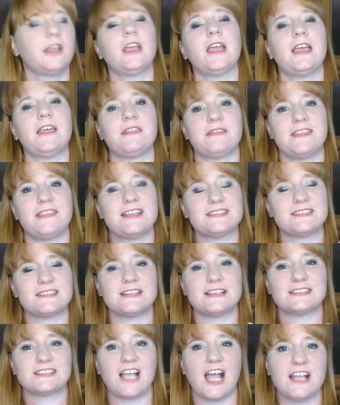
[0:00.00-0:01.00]

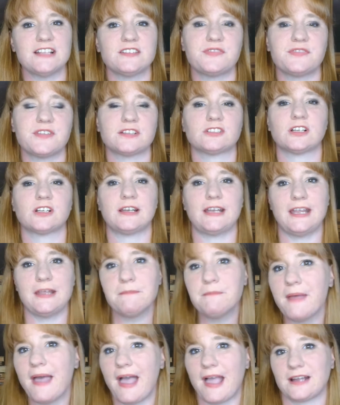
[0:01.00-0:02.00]
These kinds of things are going to
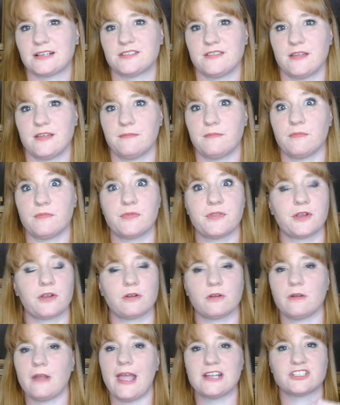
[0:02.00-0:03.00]
impact them,
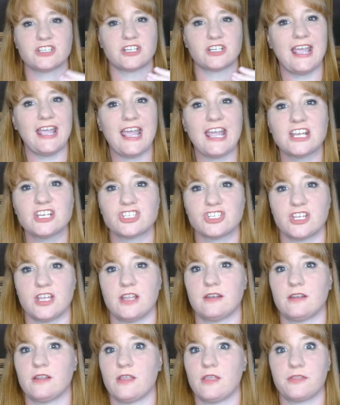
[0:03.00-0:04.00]
their
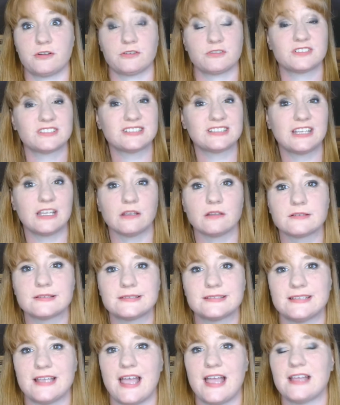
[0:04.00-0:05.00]
education, their skill
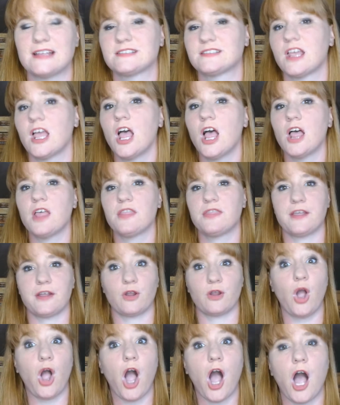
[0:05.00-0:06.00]
set, their
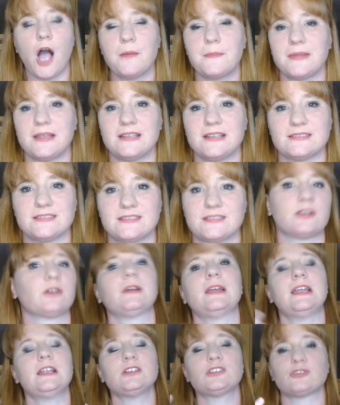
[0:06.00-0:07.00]
hobbies, their
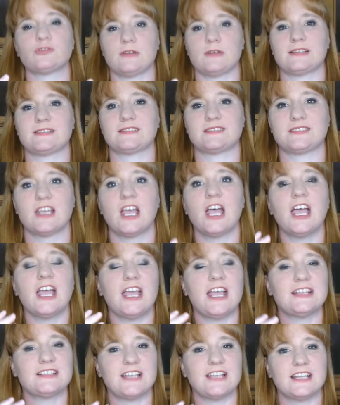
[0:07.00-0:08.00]
interests.
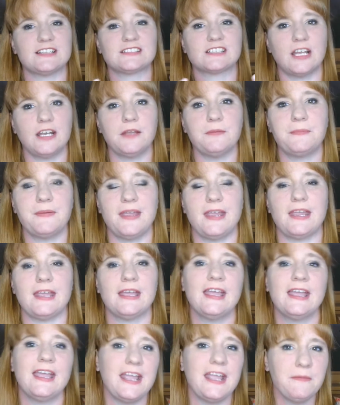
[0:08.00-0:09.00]
It's going to be
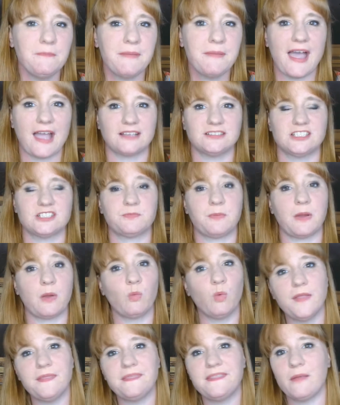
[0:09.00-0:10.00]
impacted by
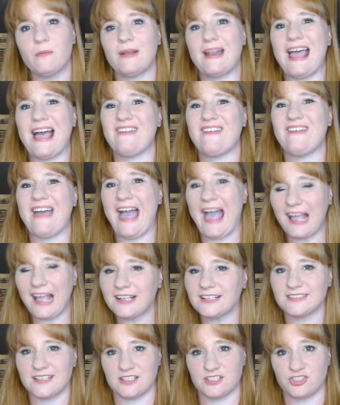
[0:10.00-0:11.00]
what they would have
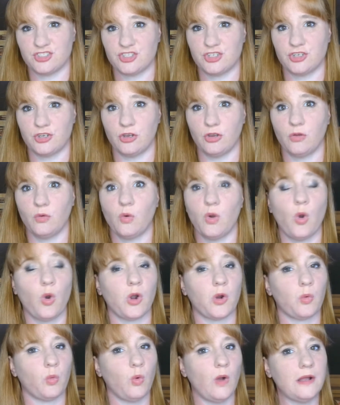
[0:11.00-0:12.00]
access to or
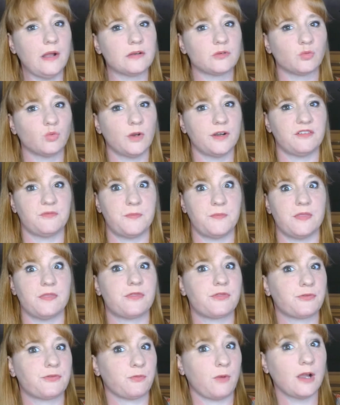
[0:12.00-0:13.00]
what would have been
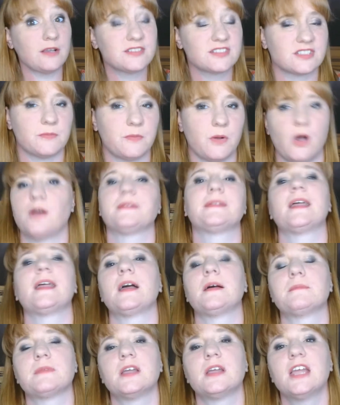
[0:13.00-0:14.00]
thrust upon
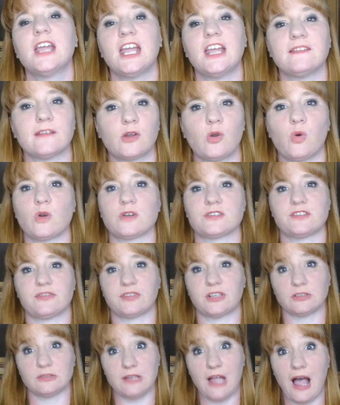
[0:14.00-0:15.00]
them in the course of their
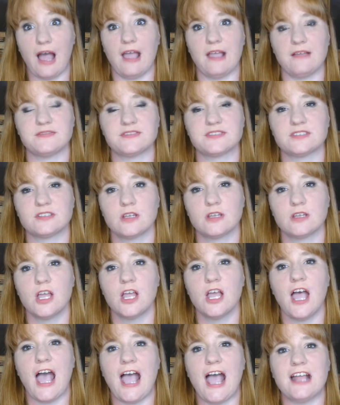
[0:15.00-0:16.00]
lives.
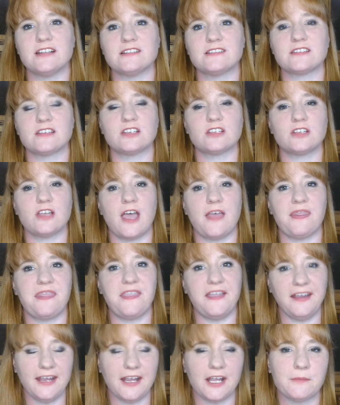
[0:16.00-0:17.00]
And
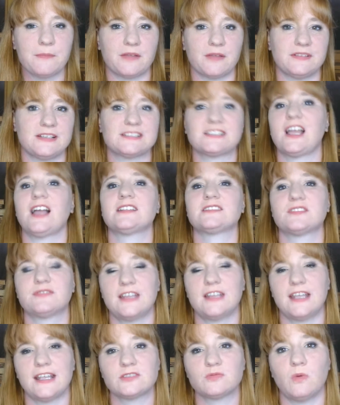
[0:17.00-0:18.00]
thinking about these kinds of
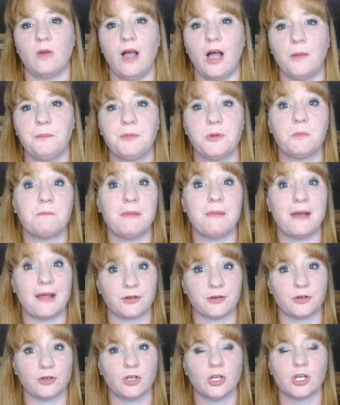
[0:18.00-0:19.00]
things will help you
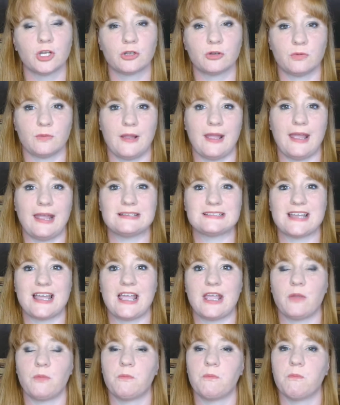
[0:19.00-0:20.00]
better create
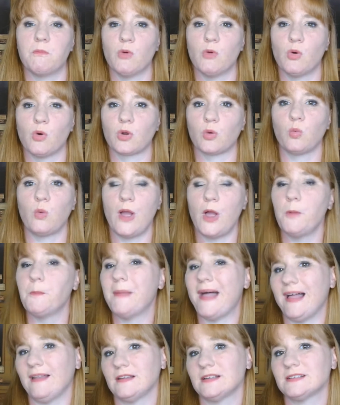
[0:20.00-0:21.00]
a more
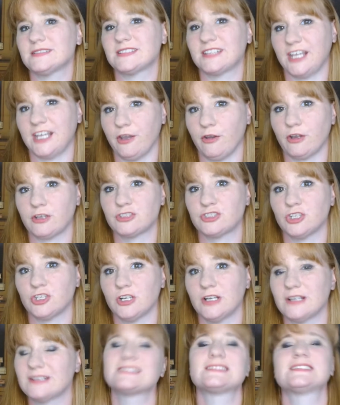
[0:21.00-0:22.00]
well-balanced character
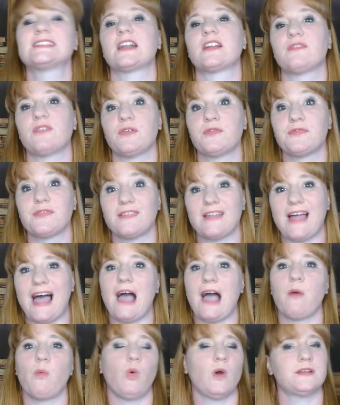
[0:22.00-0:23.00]
instead of a
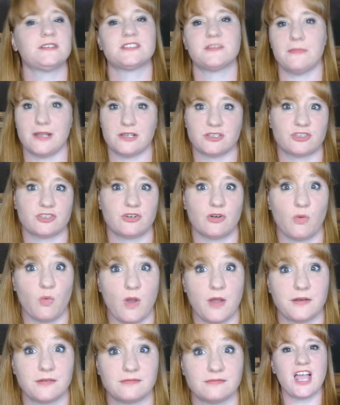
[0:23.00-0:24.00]
flat, one-dimensional
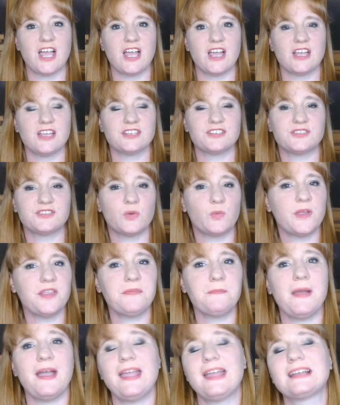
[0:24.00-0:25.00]
one. So with
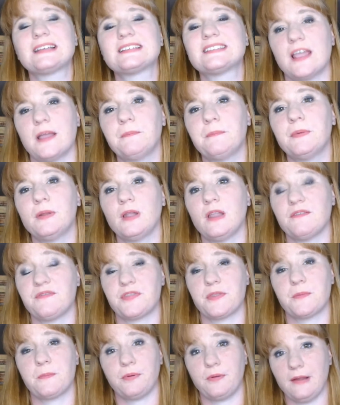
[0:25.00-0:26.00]
my example of the
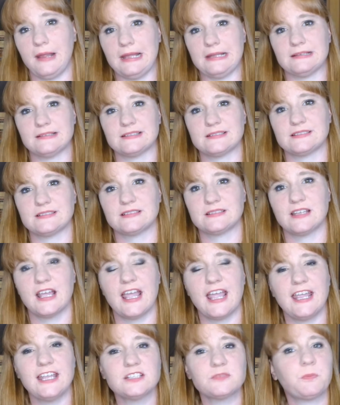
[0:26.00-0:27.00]
prince,
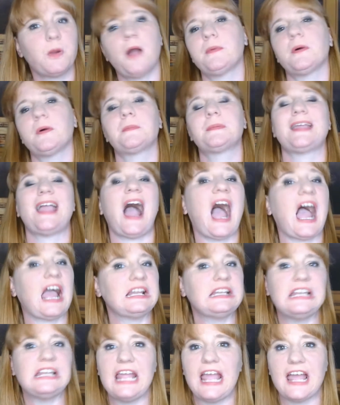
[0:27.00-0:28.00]
he's probably
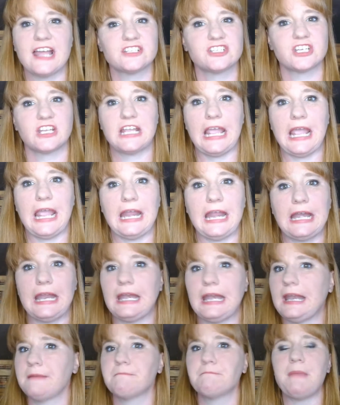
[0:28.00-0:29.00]
highly educated,
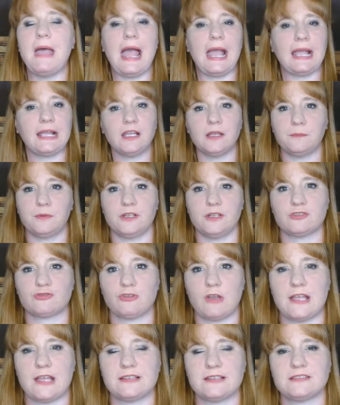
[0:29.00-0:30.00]
impeccably
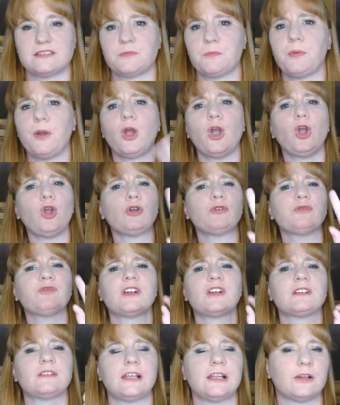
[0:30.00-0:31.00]
dressed,
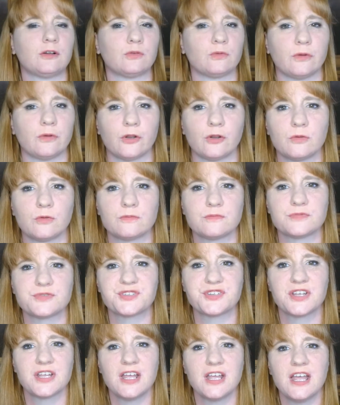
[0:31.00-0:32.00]
perfectly groomed.
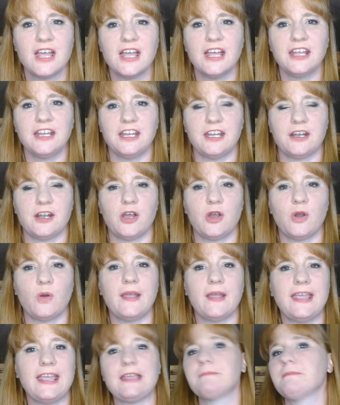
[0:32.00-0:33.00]
You know,
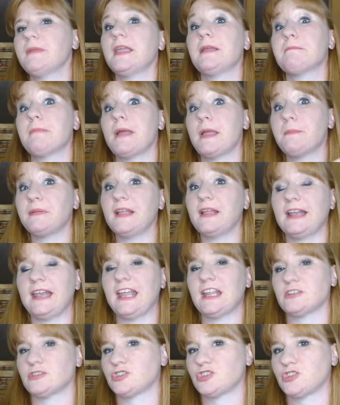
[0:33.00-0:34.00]
he may play an
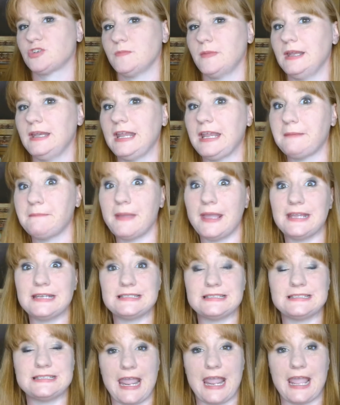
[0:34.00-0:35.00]
instrument, he may
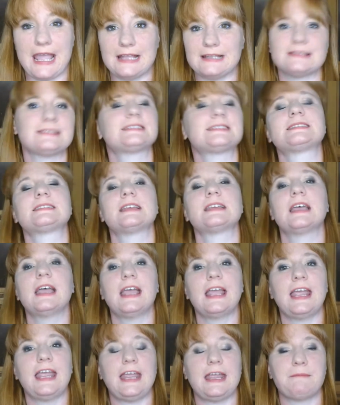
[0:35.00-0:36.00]
dance,
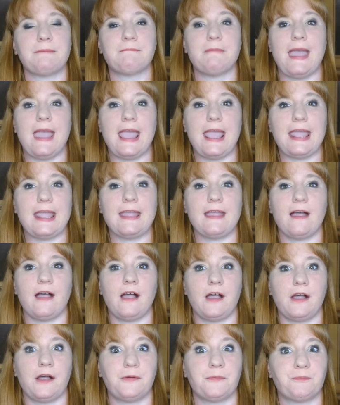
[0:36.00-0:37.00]
he may
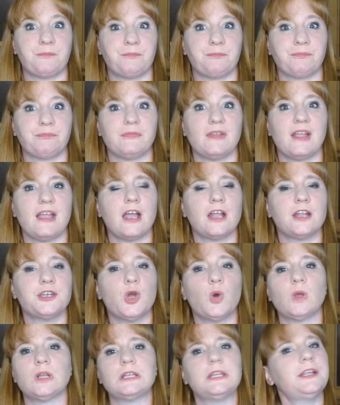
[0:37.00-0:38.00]
know
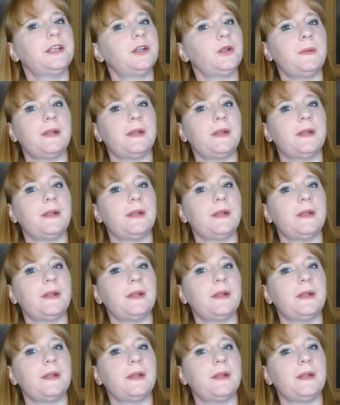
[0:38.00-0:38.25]
a little bit